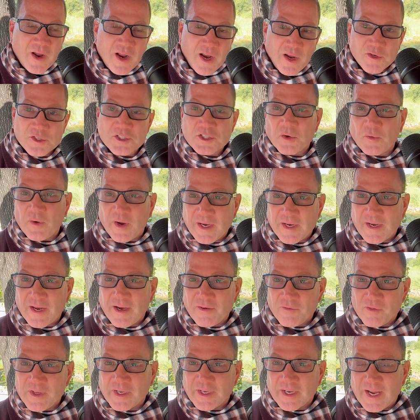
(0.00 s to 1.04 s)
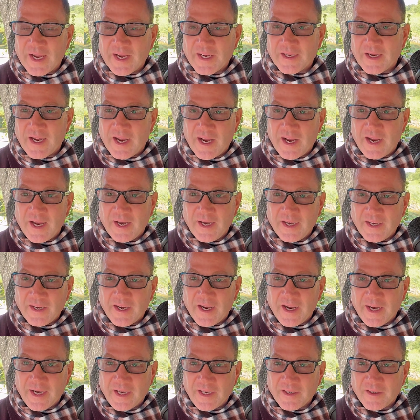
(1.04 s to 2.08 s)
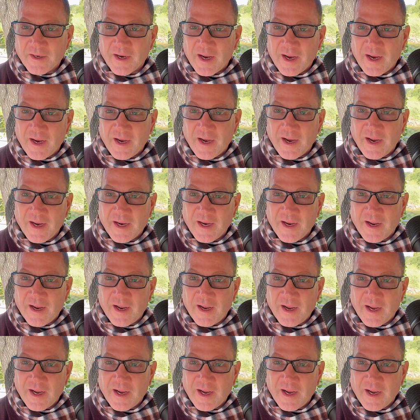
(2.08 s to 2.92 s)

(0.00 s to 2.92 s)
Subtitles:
I also everything I